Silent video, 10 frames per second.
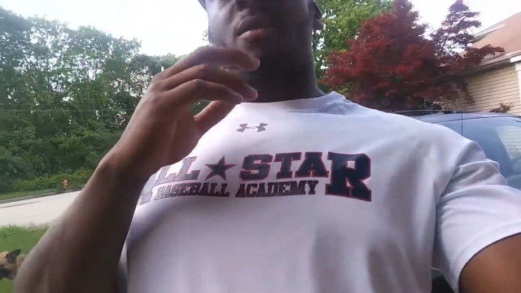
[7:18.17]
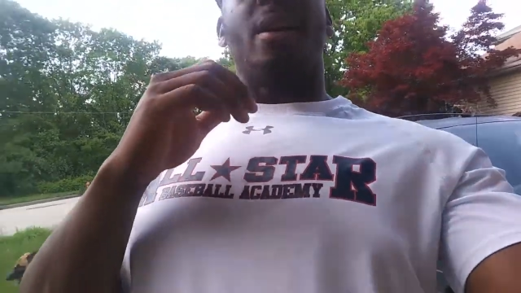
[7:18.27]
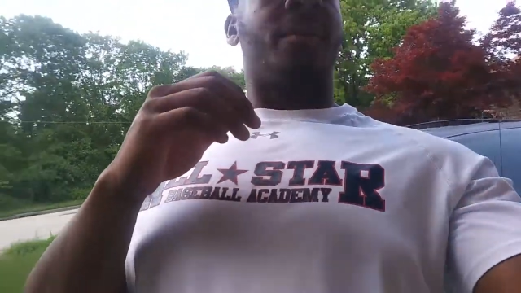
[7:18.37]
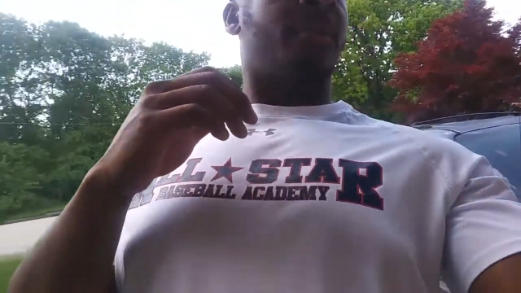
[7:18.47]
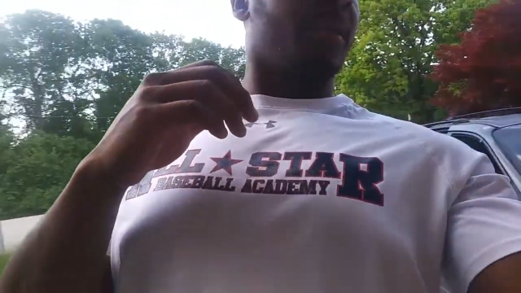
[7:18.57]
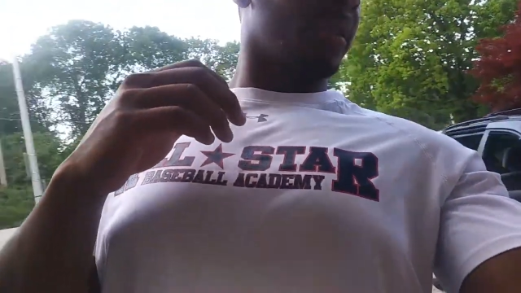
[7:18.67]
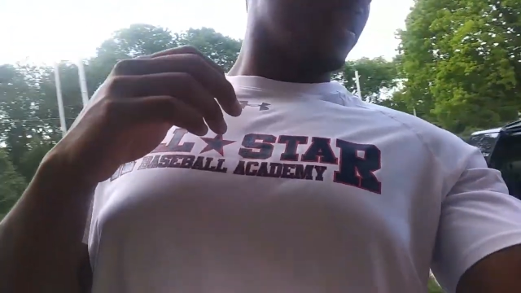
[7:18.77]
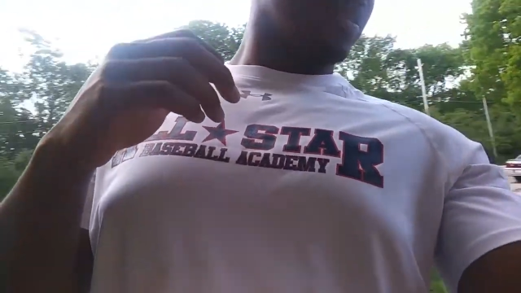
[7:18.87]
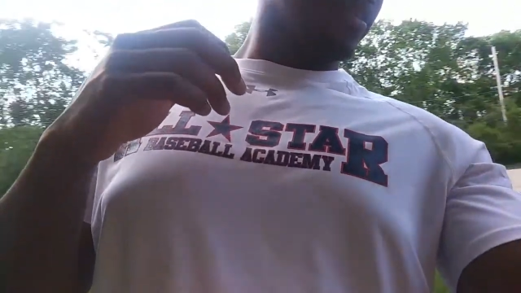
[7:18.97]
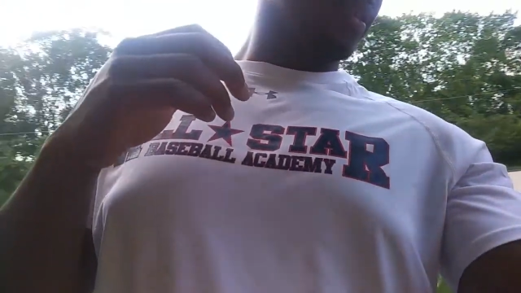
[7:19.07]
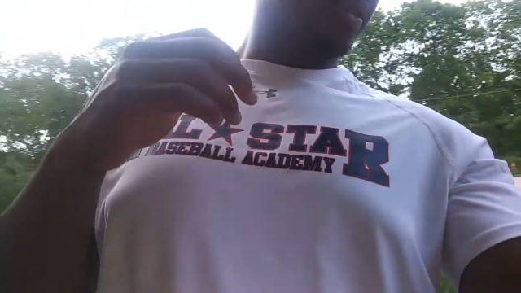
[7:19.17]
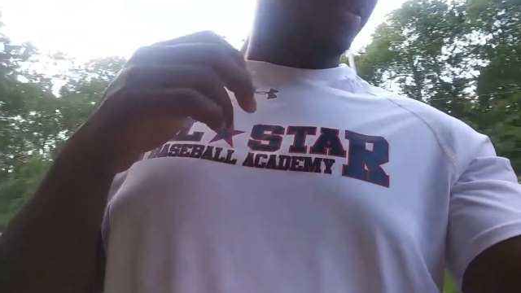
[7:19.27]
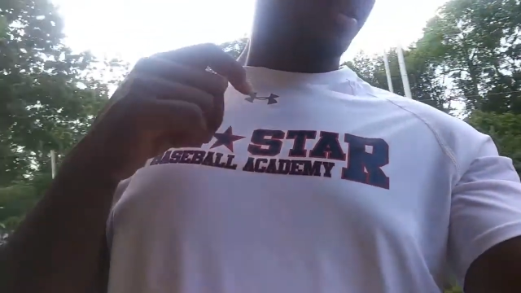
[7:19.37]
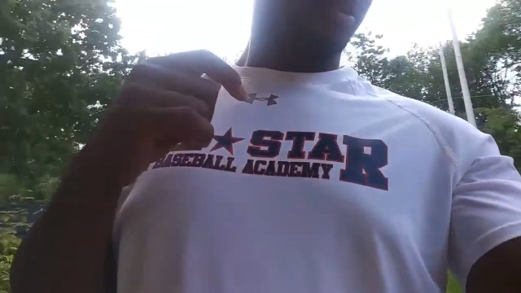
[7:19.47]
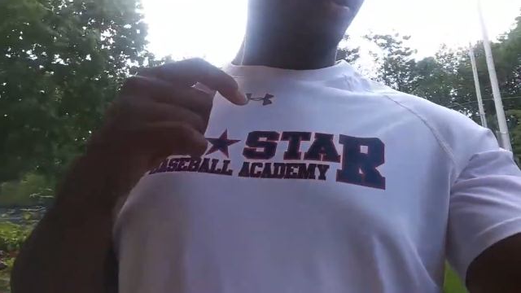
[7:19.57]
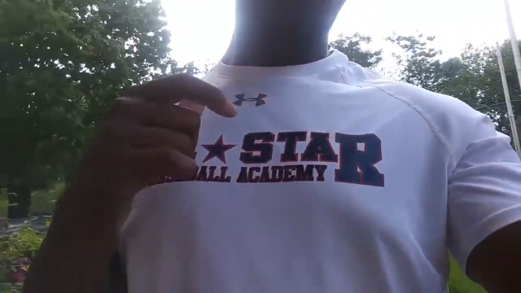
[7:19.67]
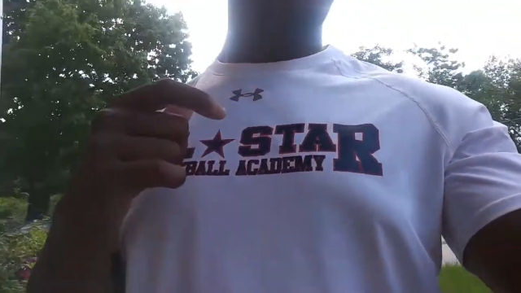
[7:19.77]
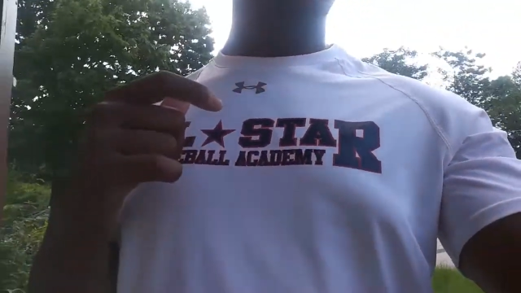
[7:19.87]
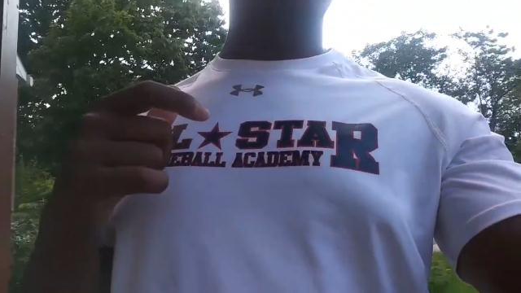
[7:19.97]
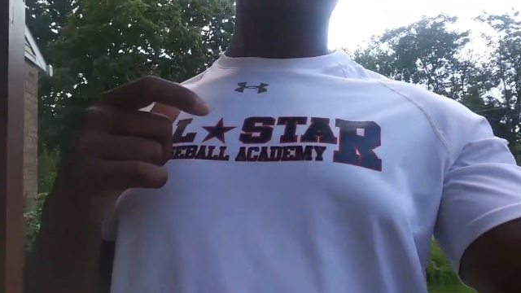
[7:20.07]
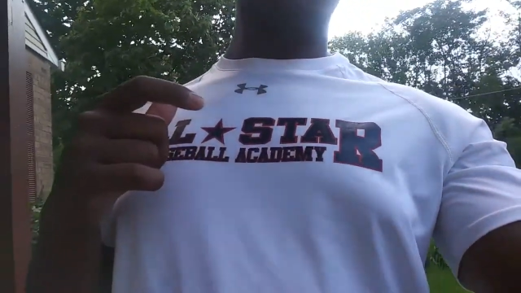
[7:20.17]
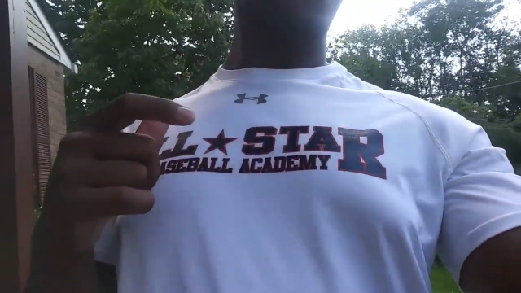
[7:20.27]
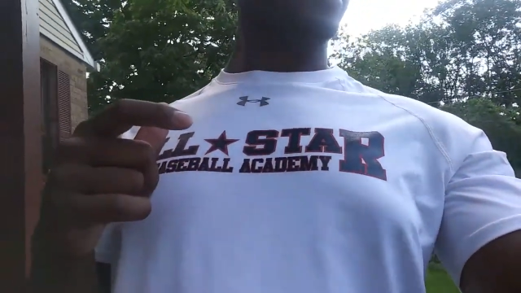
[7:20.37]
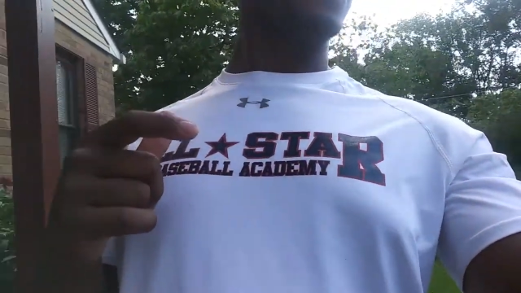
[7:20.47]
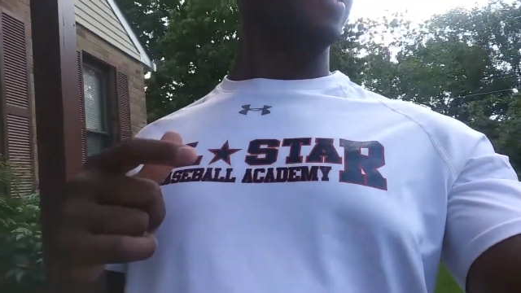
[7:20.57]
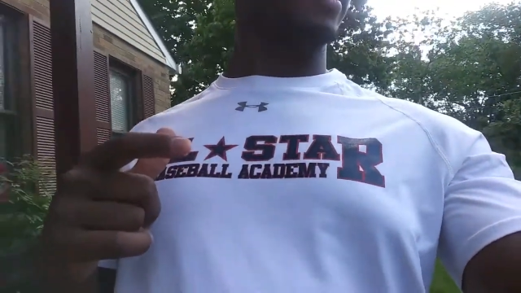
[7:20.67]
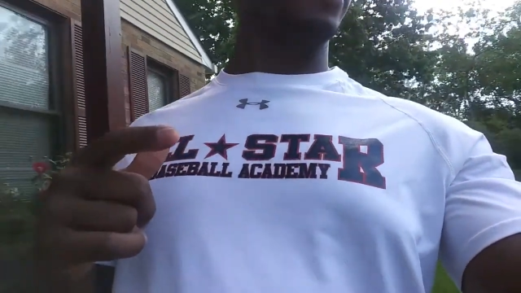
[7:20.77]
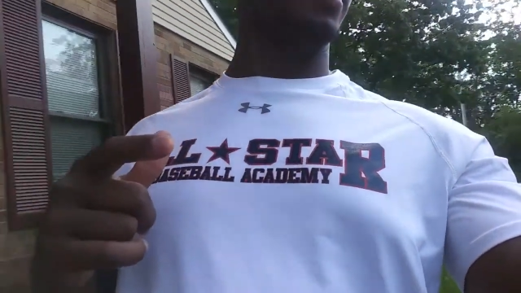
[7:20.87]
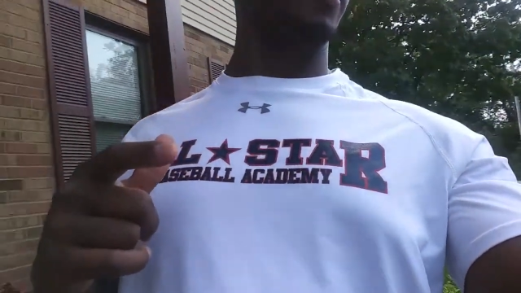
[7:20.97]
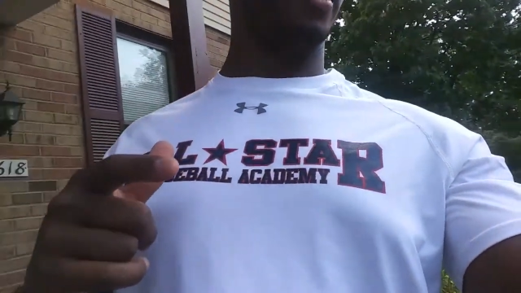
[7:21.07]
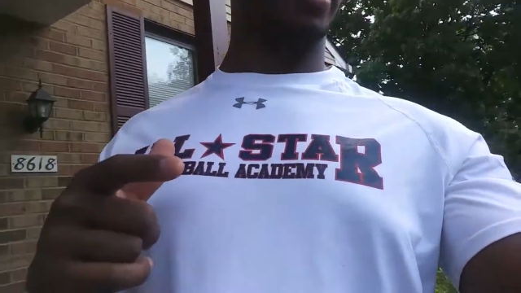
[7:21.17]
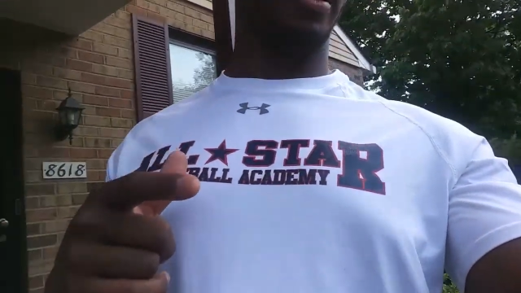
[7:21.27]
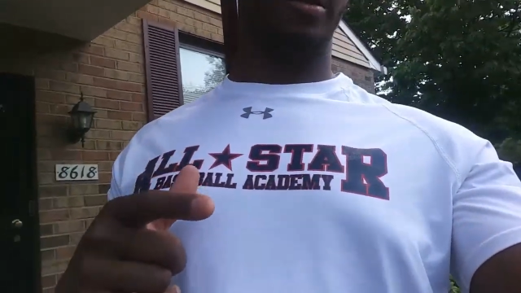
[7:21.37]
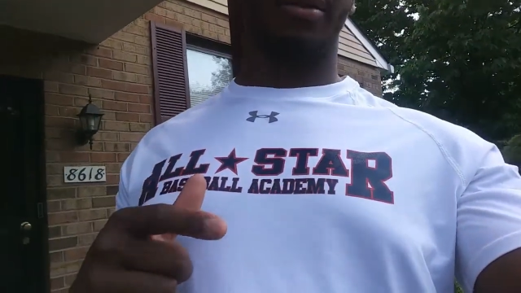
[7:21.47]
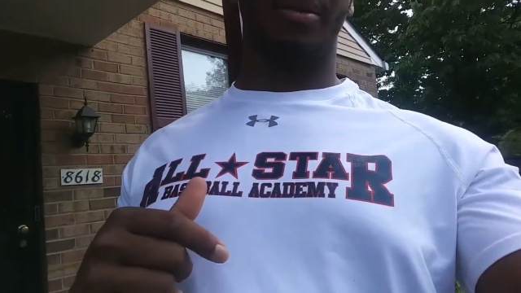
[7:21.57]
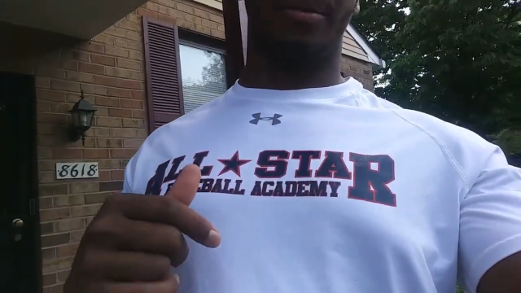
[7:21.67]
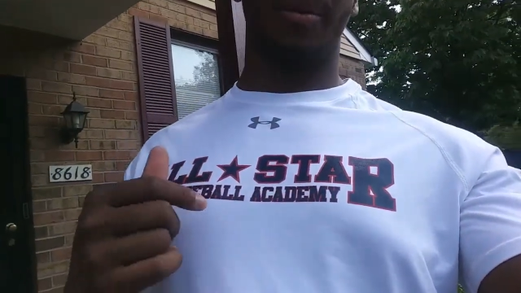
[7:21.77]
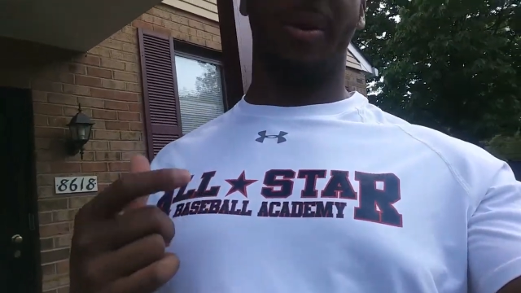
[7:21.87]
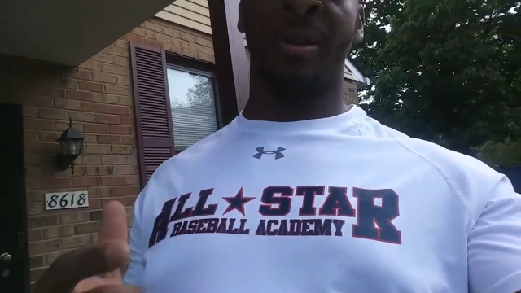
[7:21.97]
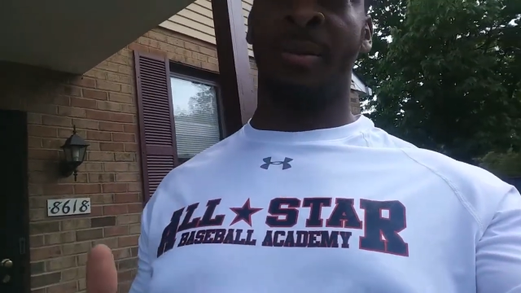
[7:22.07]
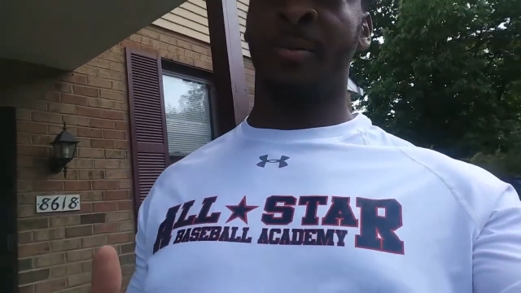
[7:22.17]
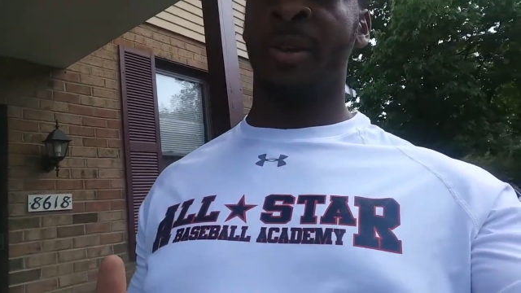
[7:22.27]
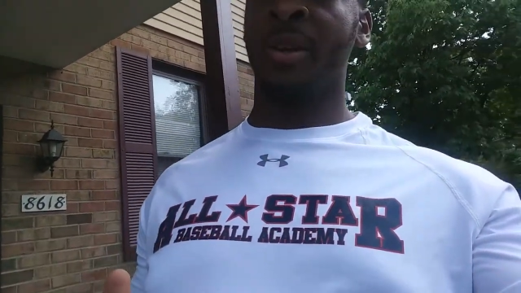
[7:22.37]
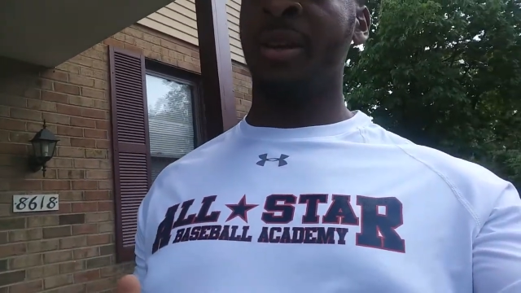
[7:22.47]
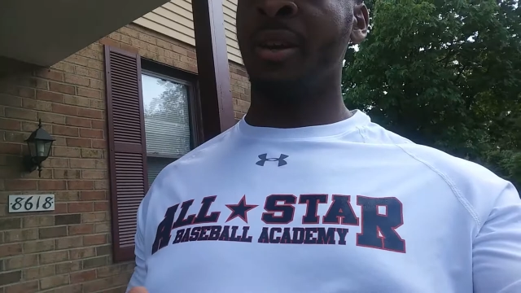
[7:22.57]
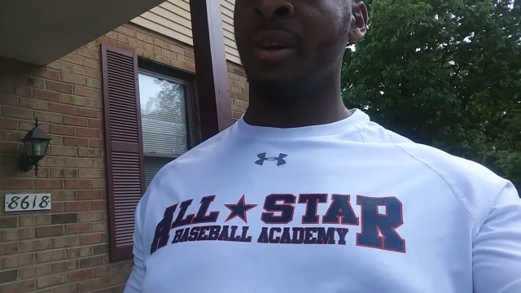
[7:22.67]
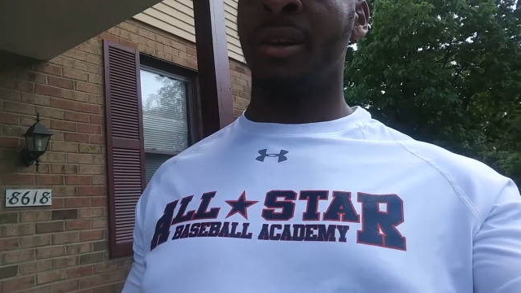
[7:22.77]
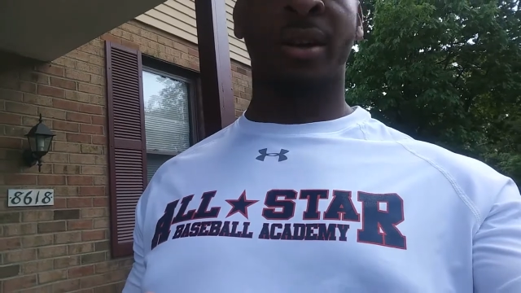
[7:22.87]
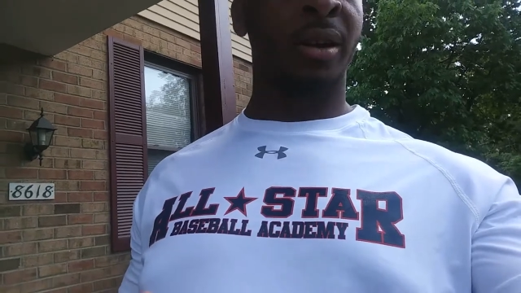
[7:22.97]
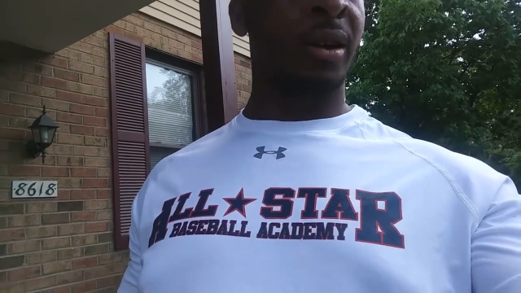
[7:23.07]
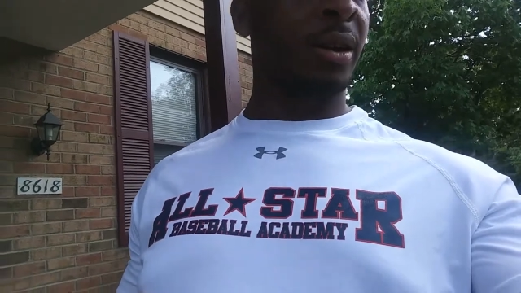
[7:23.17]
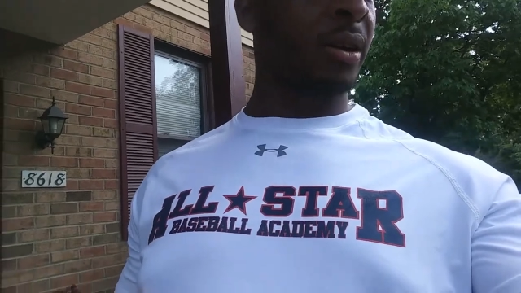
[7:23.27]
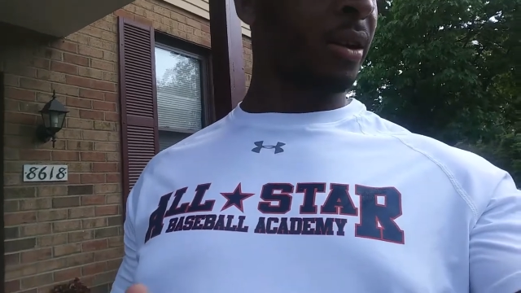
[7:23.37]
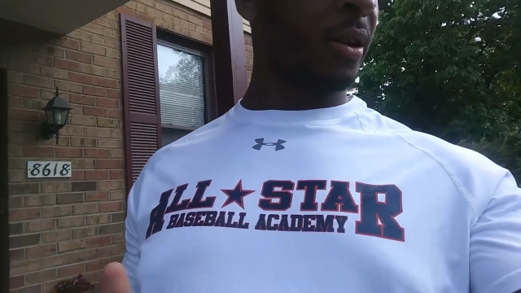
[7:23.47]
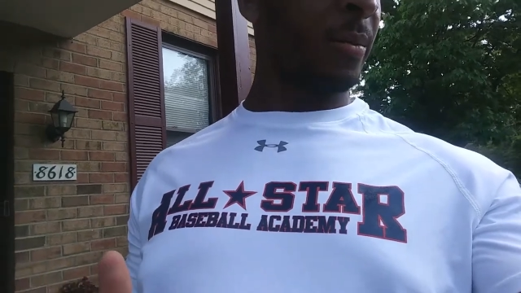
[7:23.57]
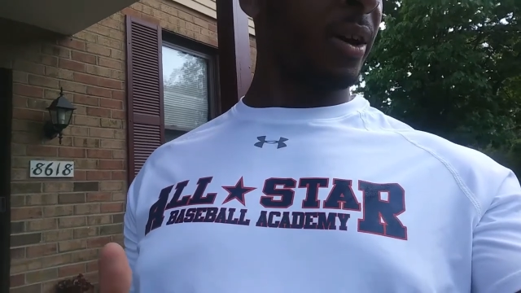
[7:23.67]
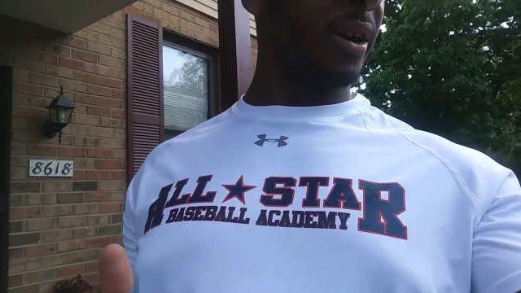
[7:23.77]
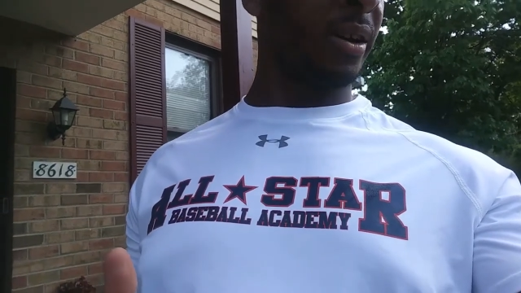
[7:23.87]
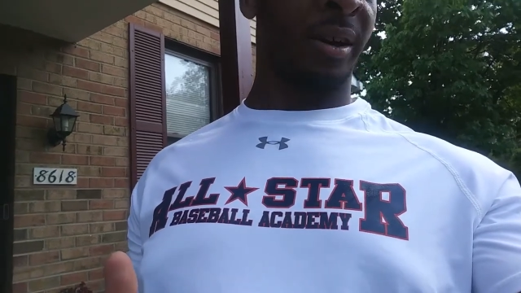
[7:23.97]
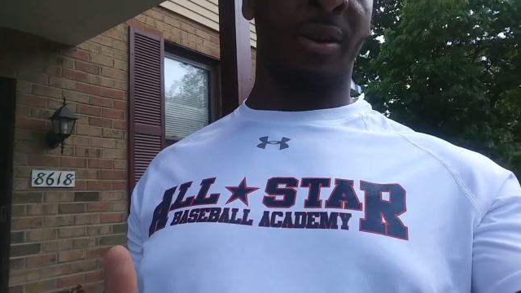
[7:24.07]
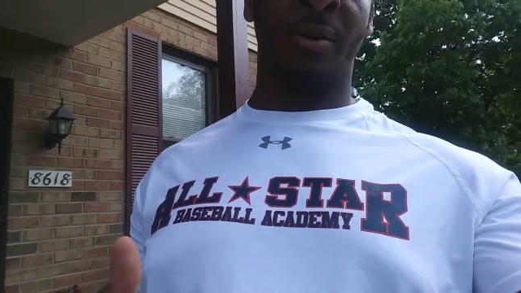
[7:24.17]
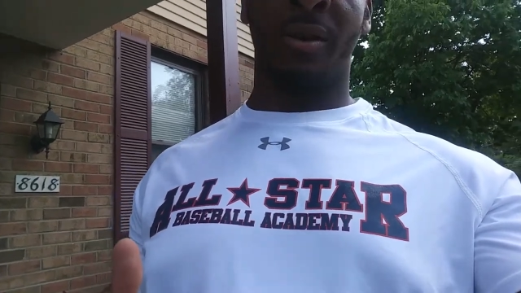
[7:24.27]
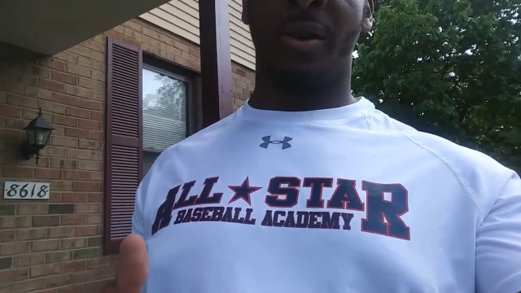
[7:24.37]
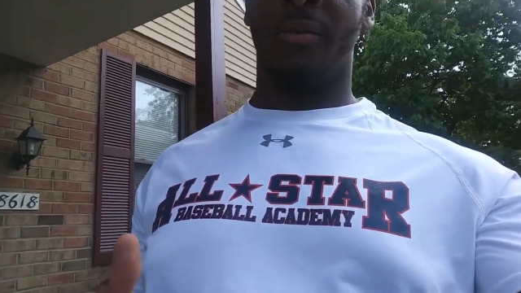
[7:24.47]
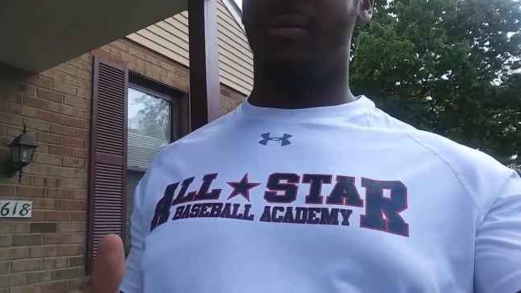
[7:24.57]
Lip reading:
No face is visible, so there are no lips to read.